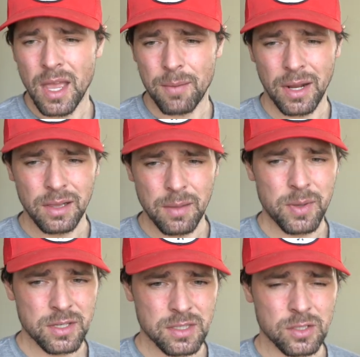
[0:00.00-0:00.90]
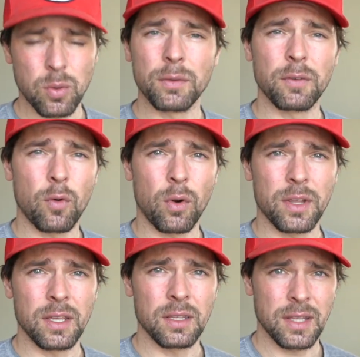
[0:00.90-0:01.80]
And my Olympus, the 12-40